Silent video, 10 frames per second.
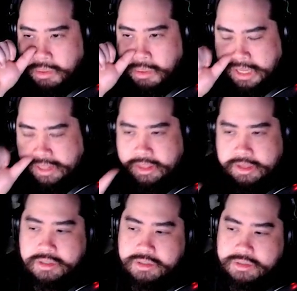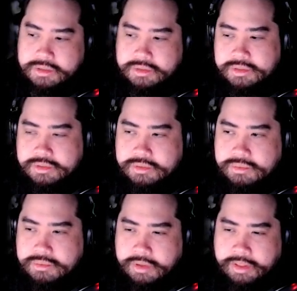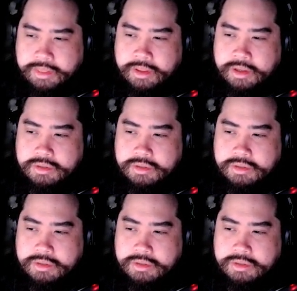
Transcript: I think. I think.